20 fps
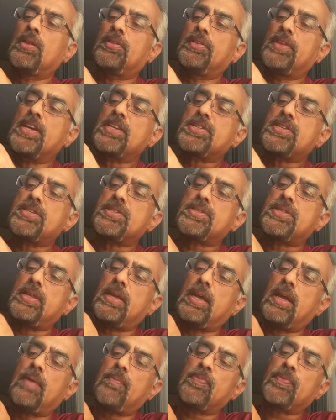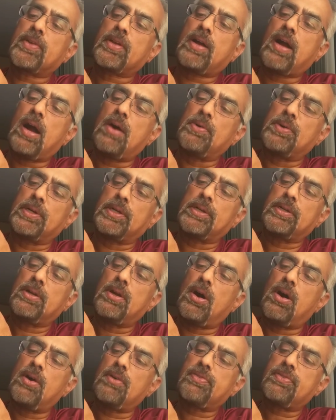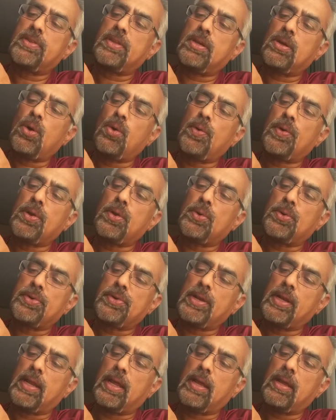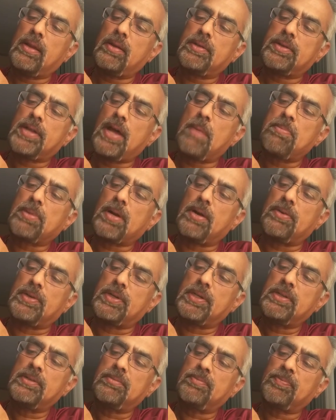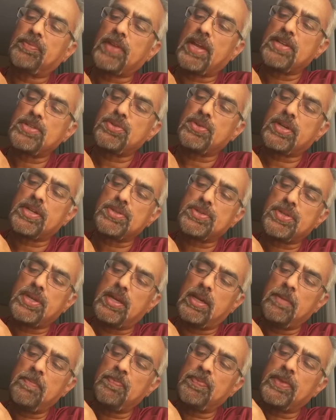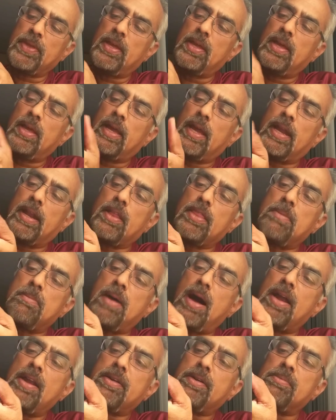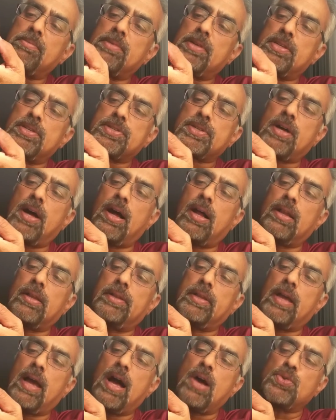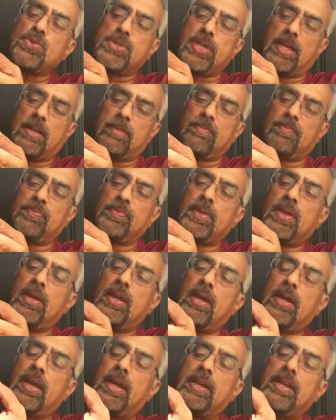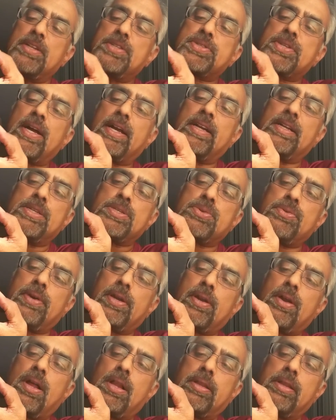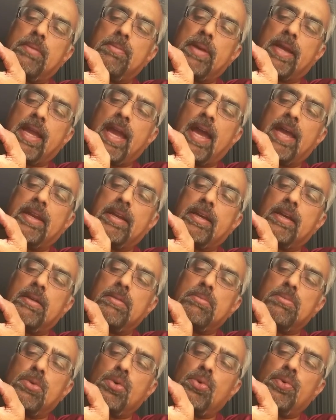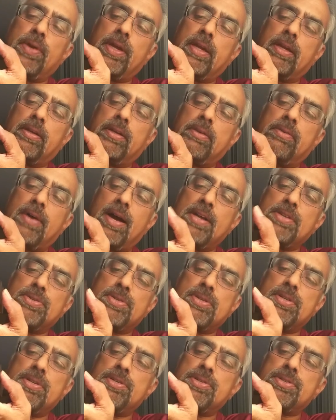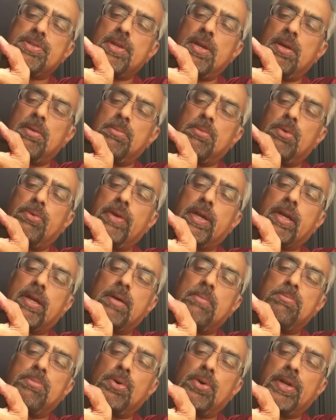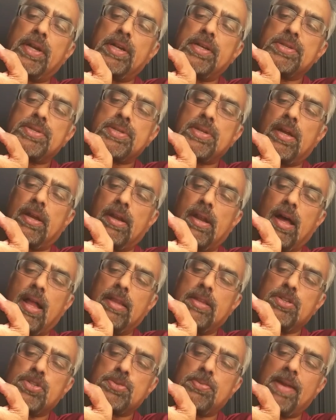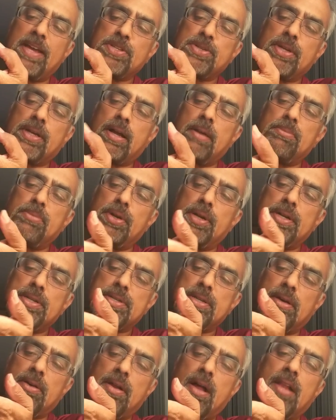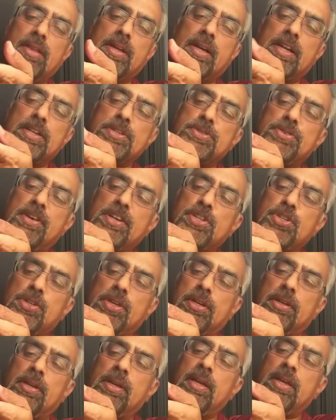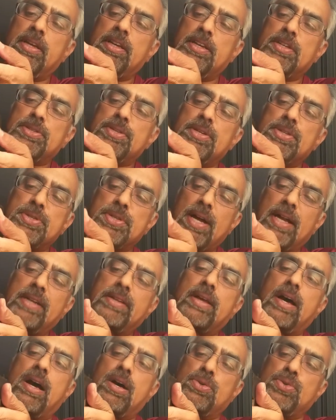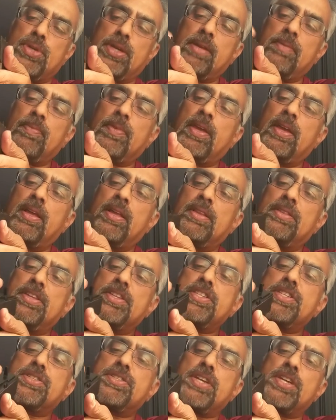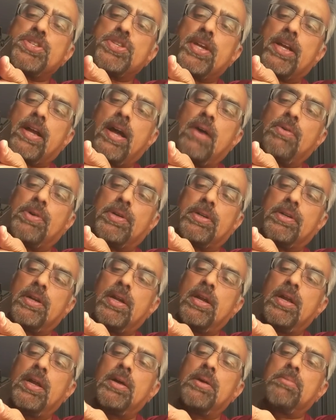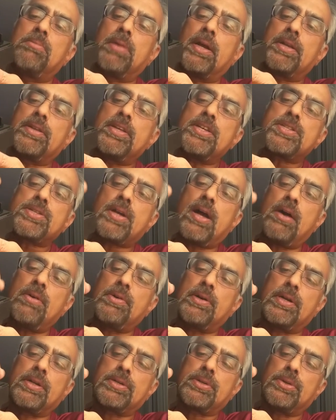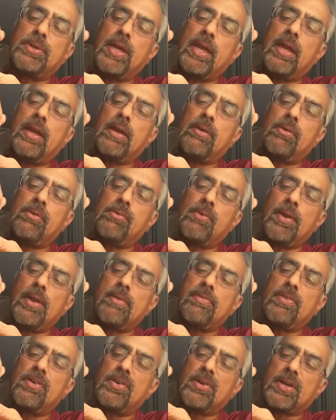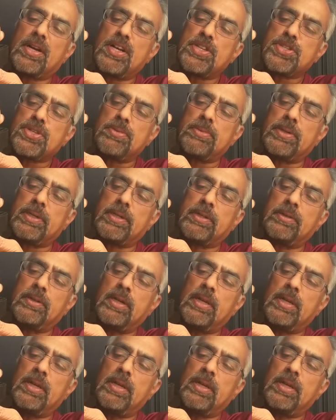this is the cover of the overload relay, top cover, as you can see, and on the bottom is called the housing, and inside is where all the mechanical moving devices, moving components, and all these plastic components, all the construction is inside the housing. This is just a cover, but this cover today, one of our customer